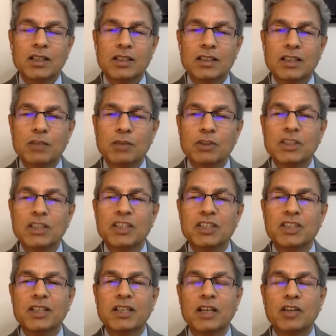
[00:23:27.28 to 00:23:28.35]
there was
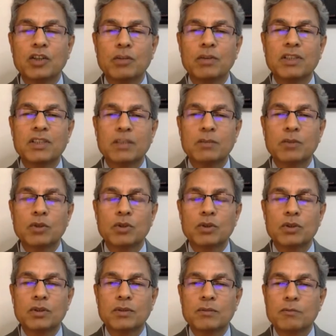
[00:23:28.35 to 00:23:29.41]
initial controversy
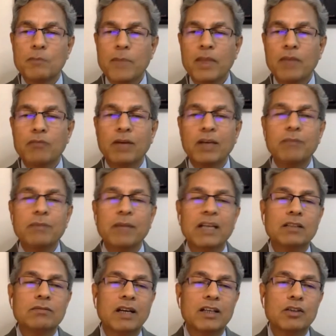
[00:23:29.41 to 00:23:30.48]
about one
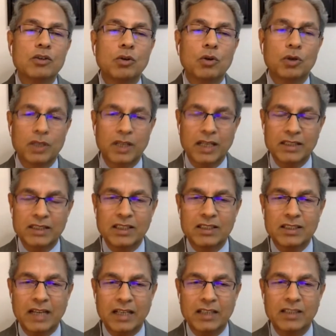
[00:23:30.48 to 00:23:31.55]
belt, one road as a
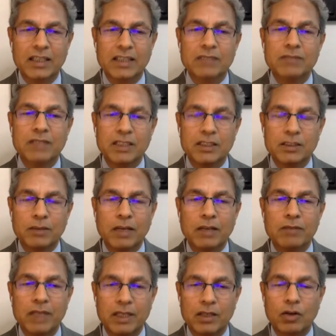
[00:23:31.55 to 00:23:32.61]
strategy, as if there is
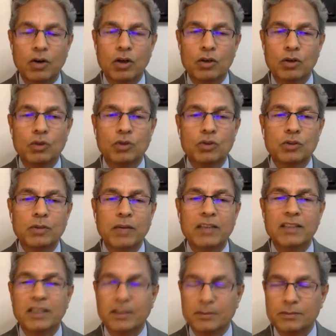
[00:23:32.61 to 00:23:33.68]
one way, all roads to
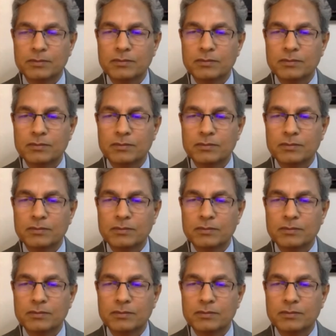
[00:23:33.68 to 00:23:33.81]
Beijing.